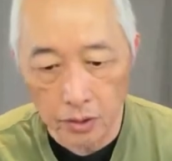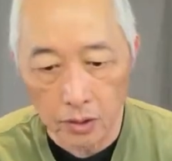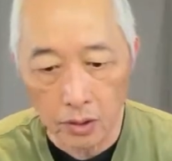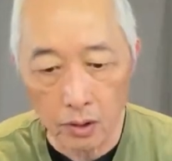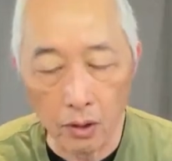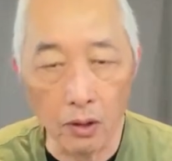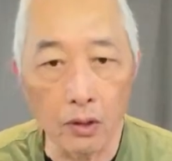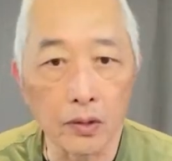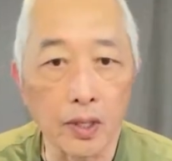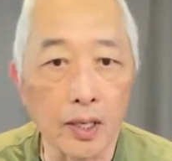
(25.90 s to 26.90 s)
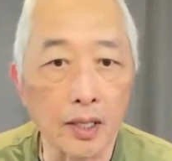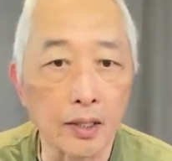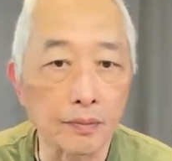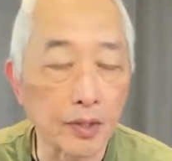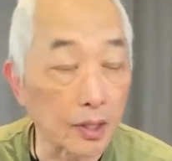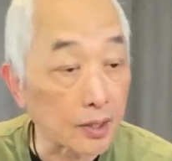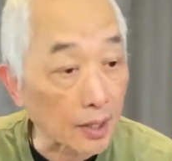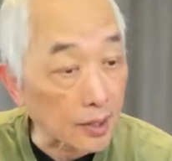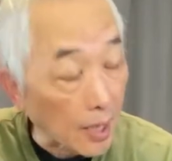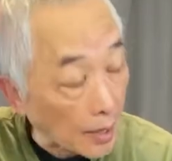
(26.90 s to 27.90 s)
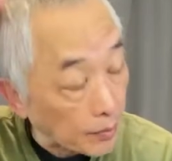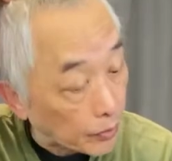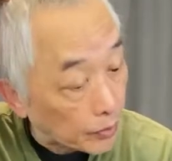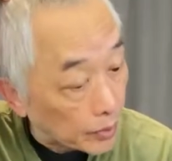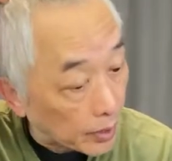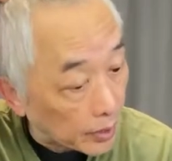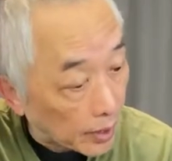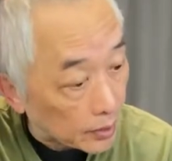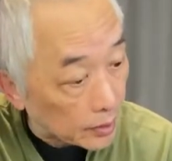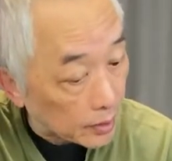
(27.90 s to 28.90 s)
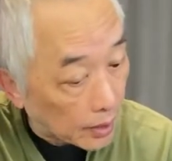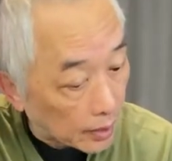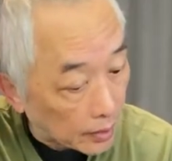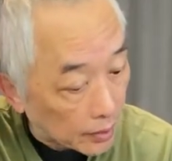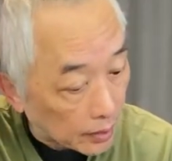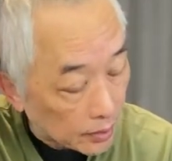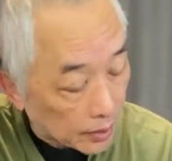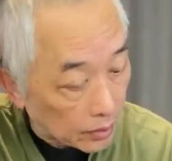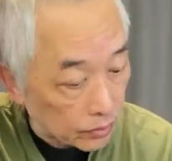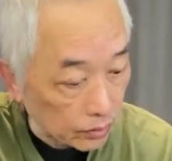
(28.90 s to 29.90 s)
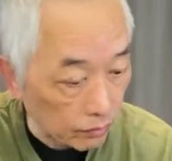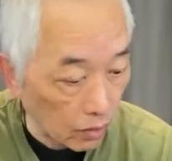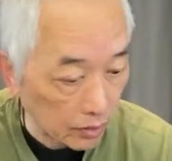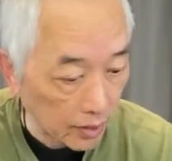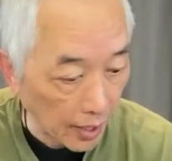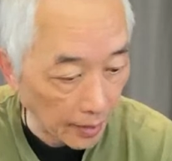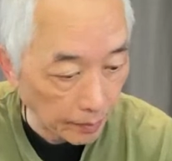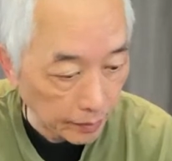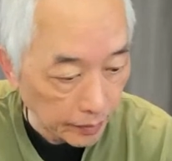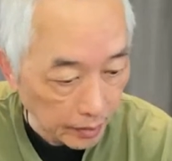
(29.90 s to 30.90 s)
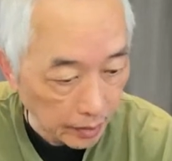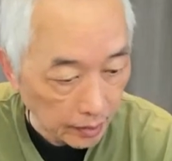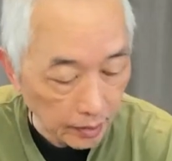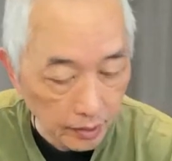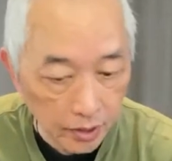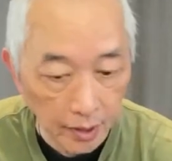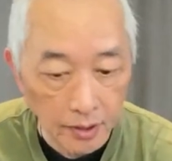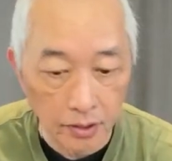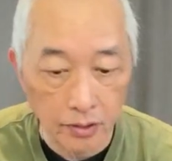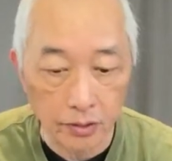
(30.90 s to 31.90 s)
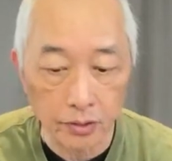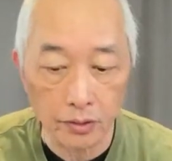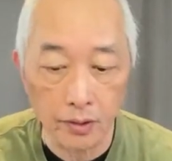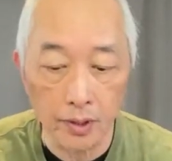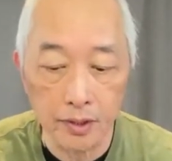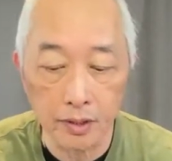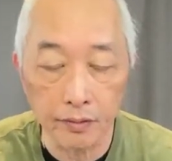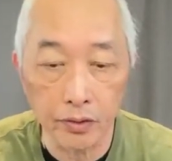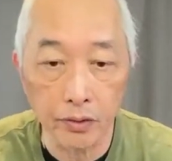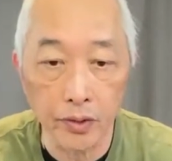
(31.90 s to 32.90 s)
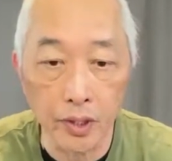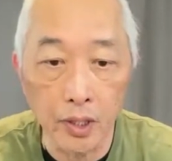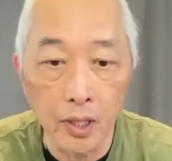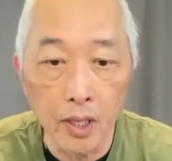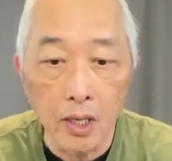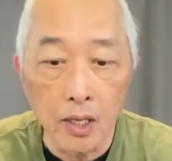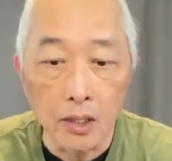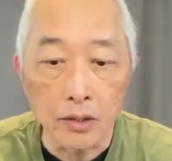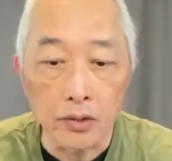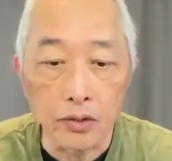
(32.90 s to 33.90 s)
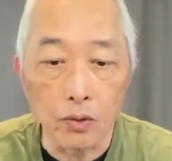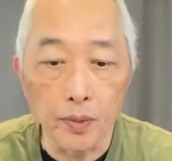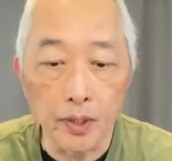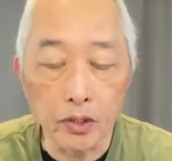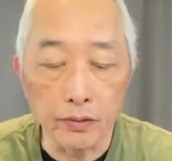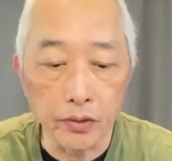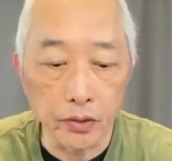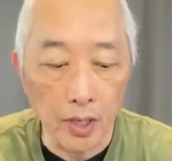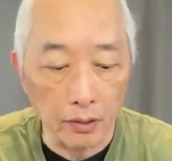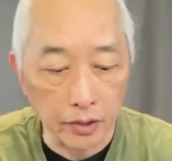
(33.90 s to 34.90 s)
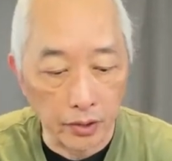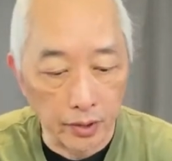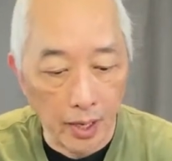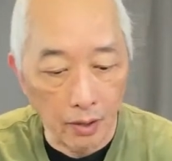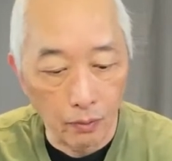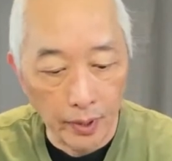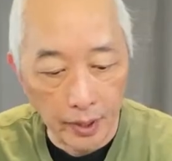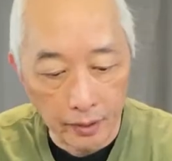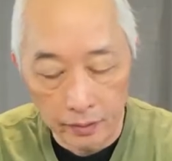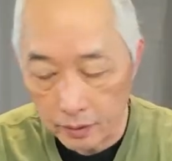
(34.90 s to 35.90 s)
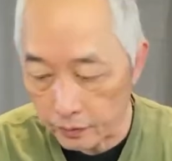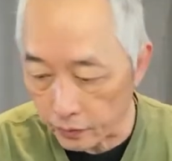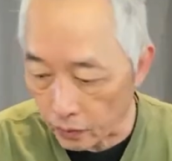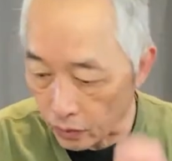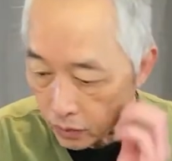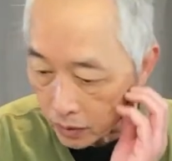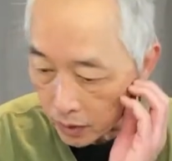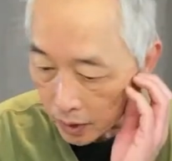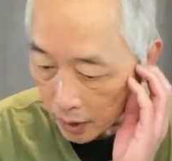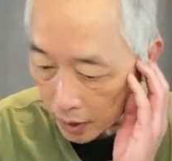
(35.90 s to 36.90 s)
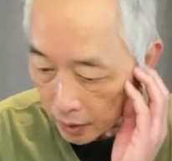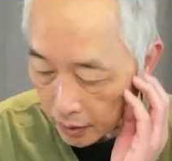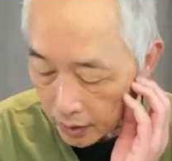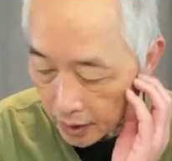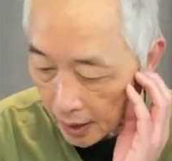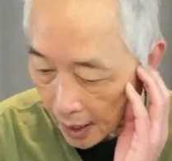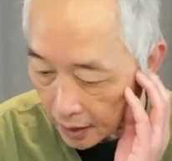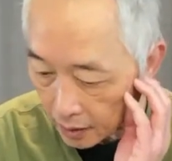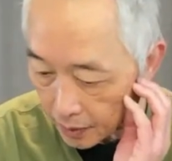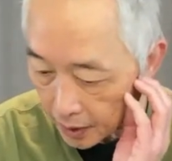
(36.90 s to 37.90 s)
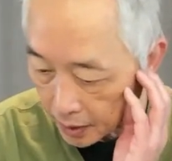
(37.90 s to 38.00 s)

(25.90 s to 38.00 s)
our insight timer, and I scheduled the wrong time. Didn't change it to 7:30. There's a whole bunch of you out there now waiting for this class, but